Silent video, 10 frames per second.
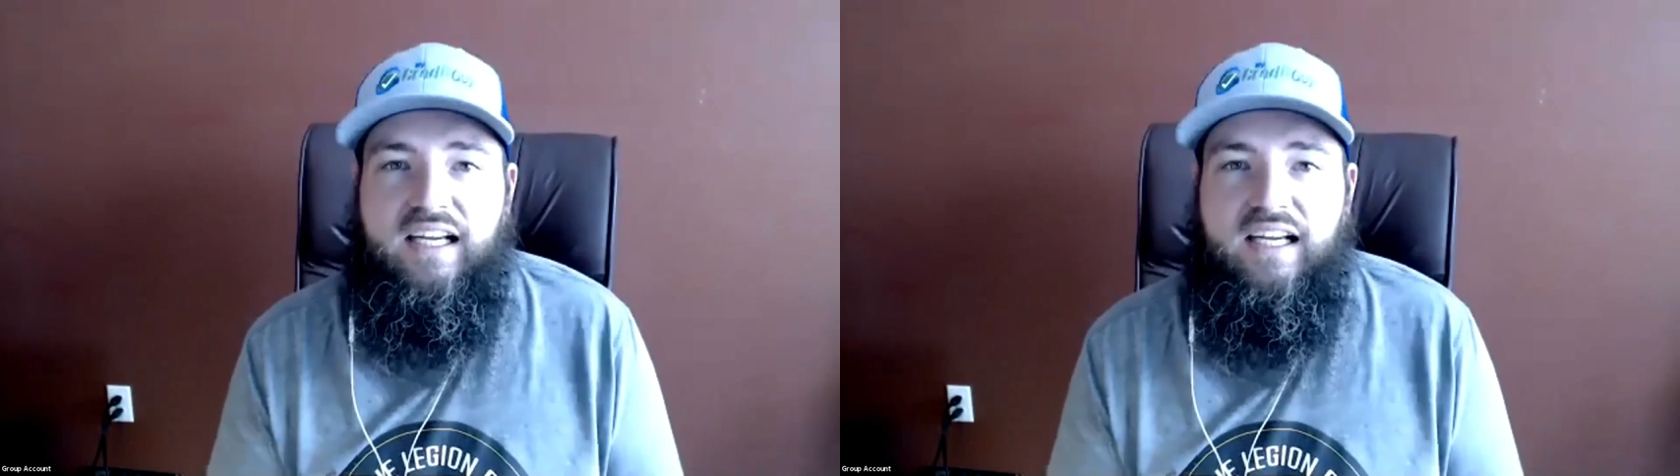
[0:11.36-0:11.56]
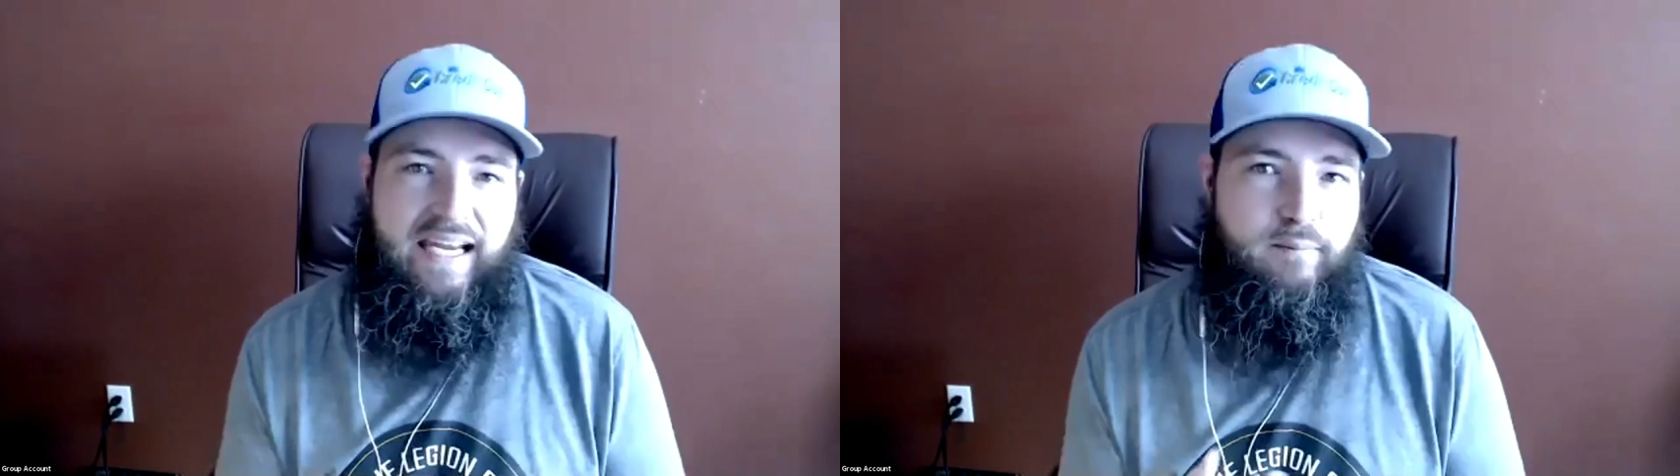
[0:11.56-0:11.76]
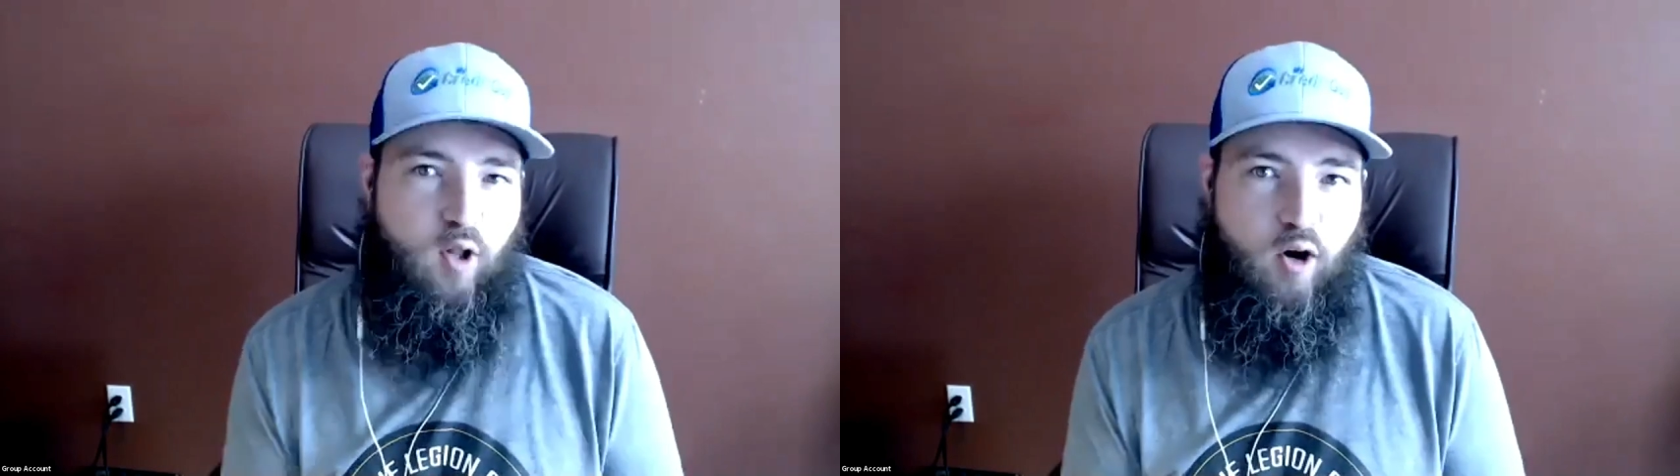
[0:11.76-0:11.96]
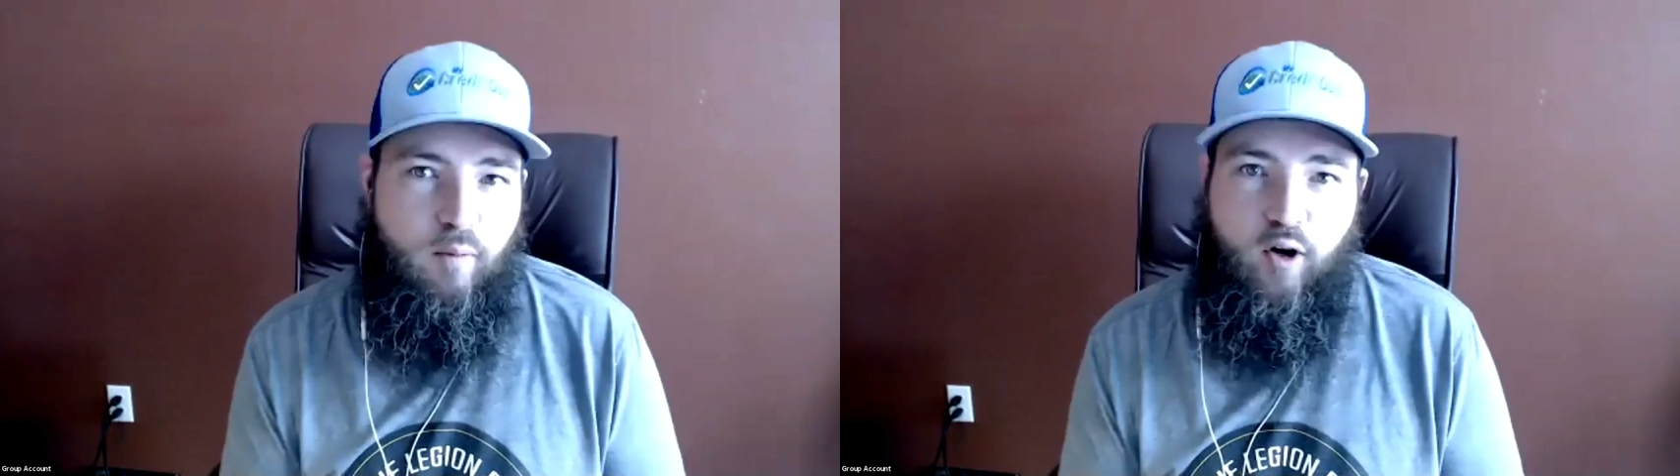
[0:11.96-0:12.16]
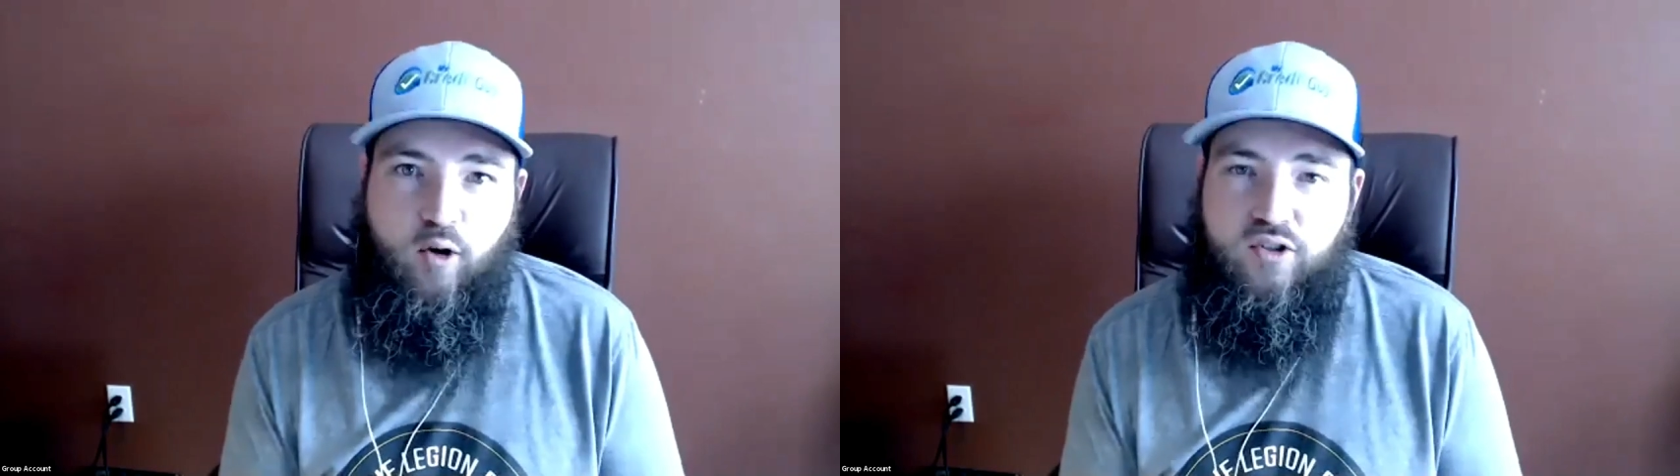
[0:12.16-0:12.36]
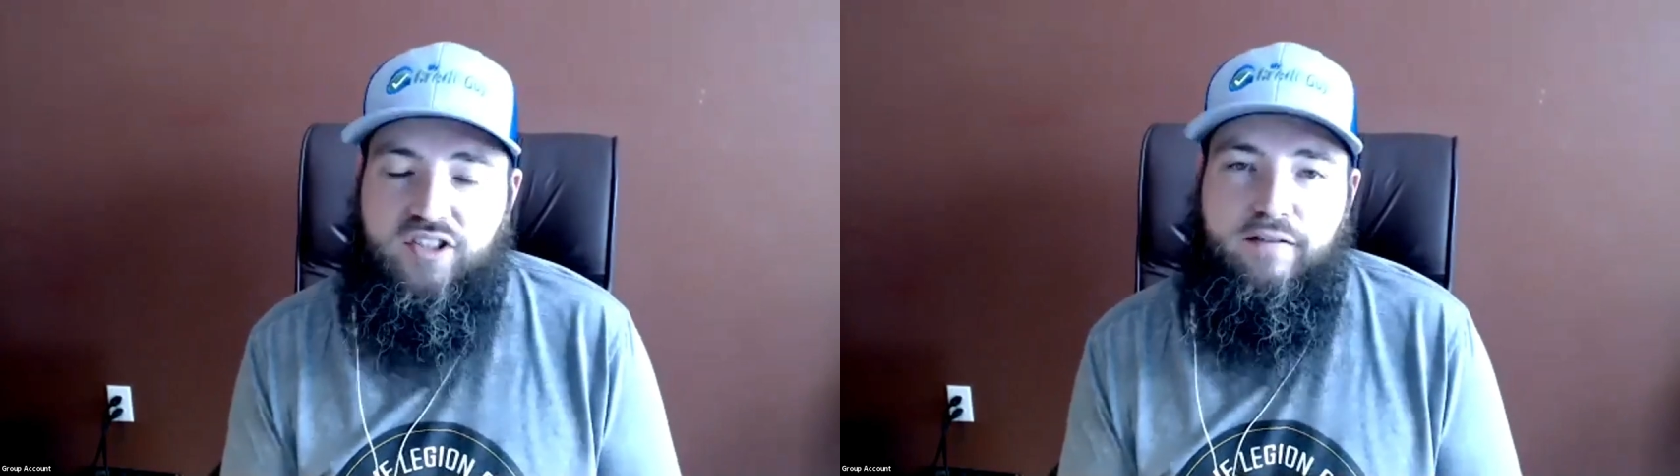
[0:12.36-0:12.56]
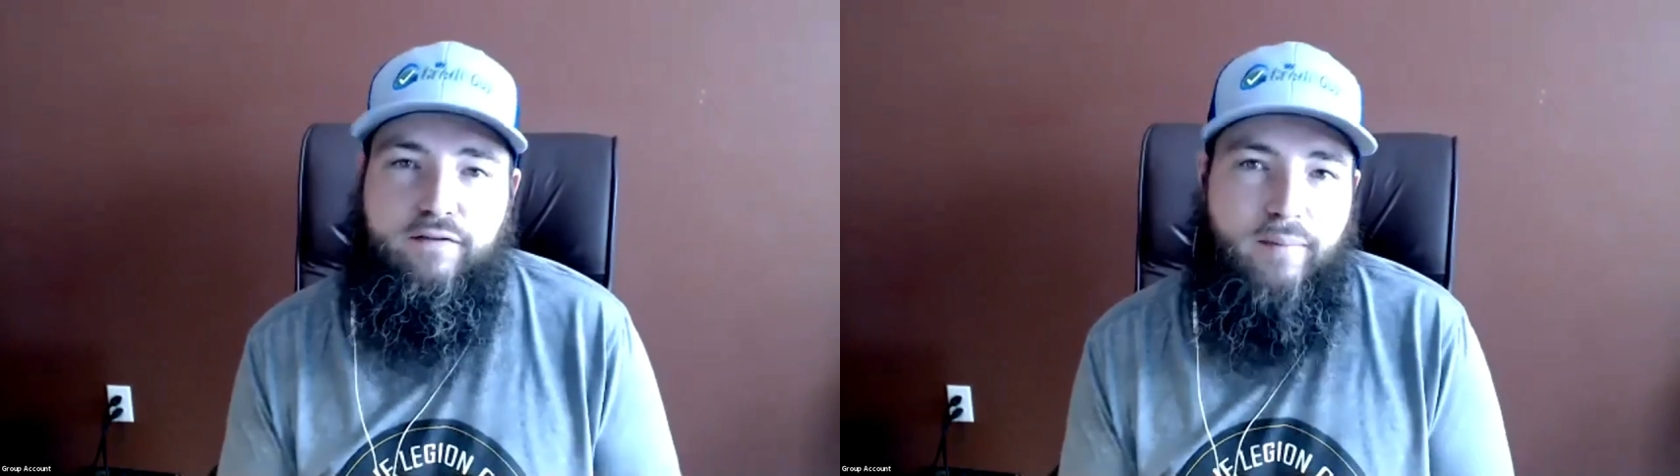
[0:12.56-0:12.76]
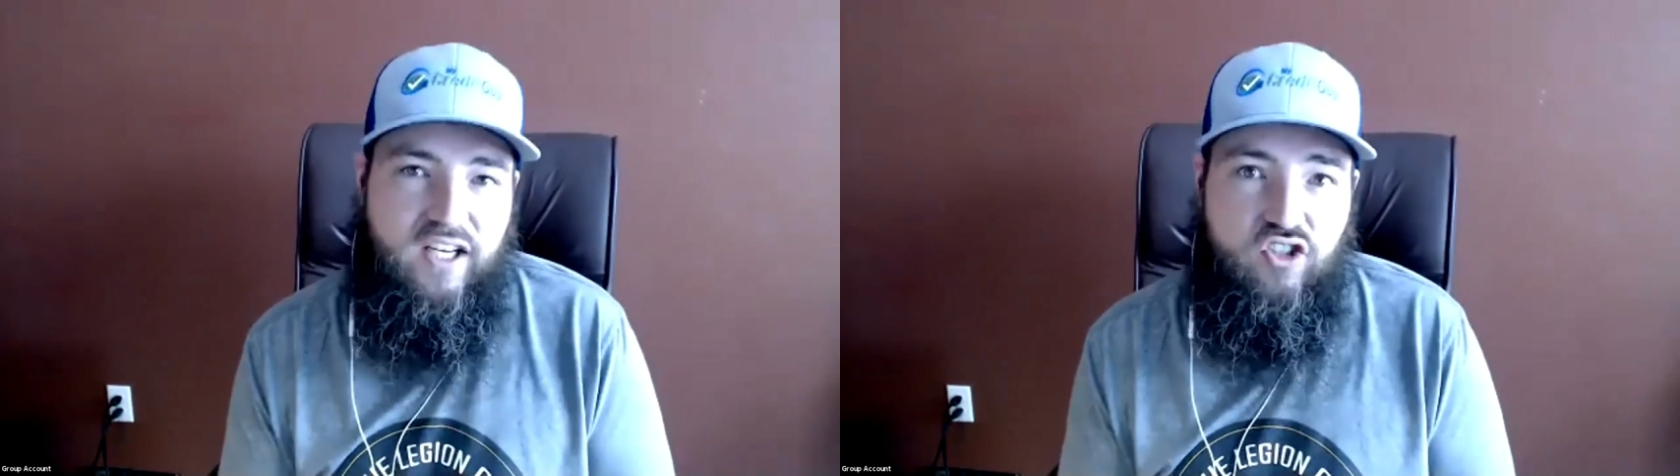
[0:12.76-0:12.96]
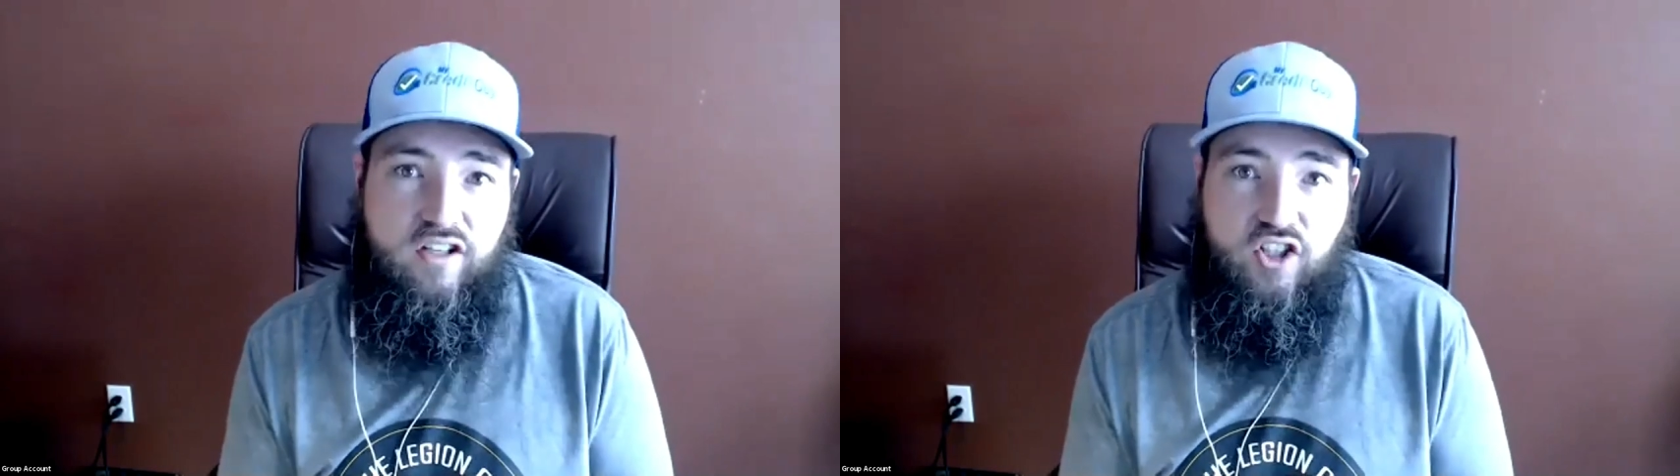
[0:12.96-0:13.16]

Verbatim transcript: and blog posts and information